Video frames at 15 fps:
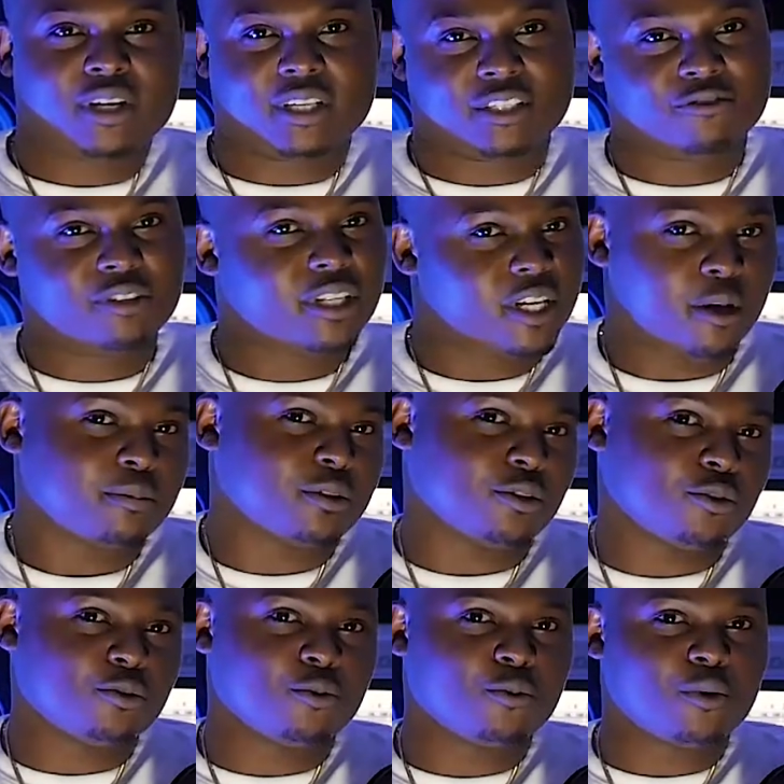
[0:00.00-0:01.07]
It's really up
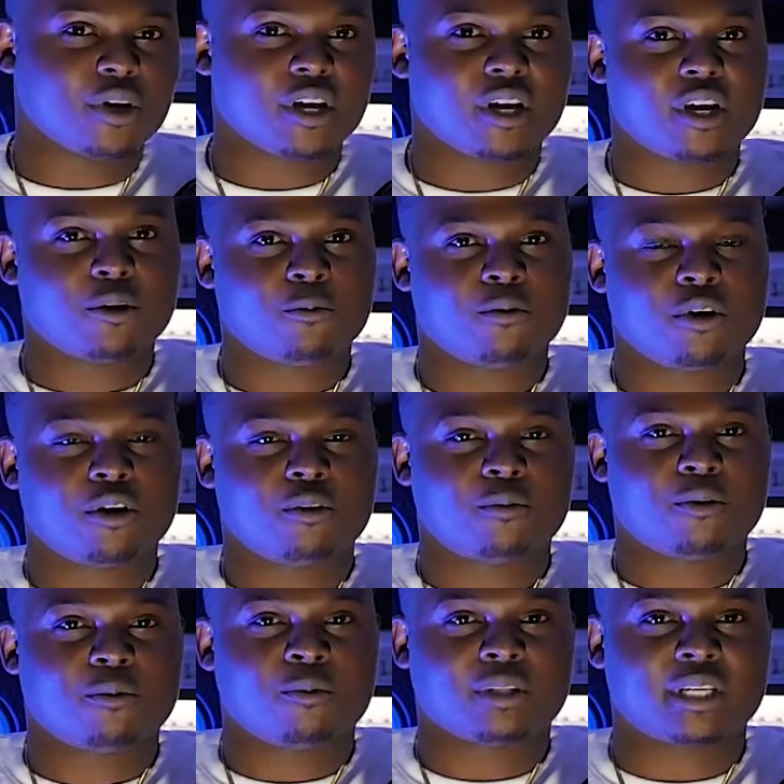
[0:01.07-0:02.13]
to you where what,
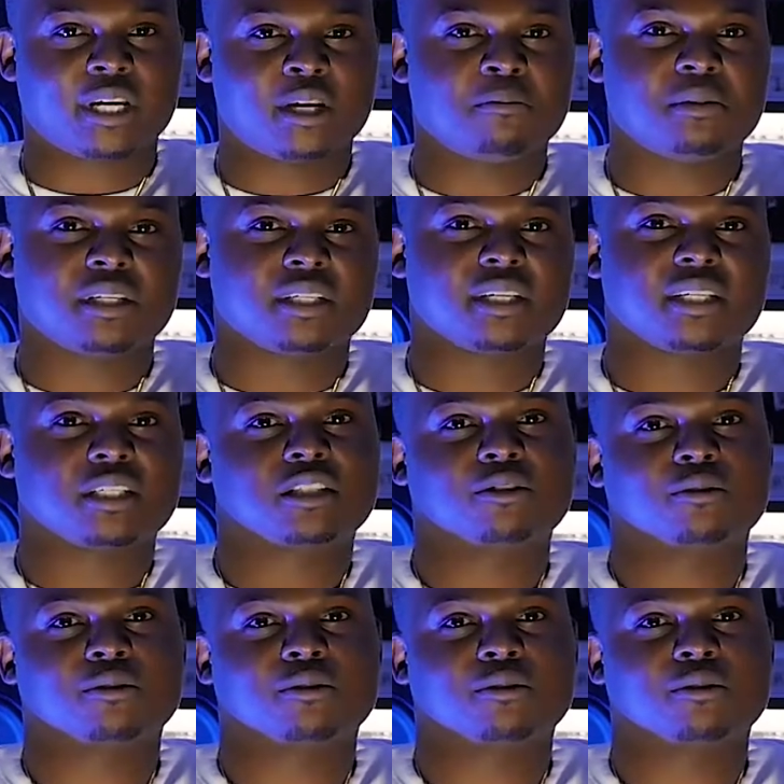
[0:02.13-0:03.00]
what the image is.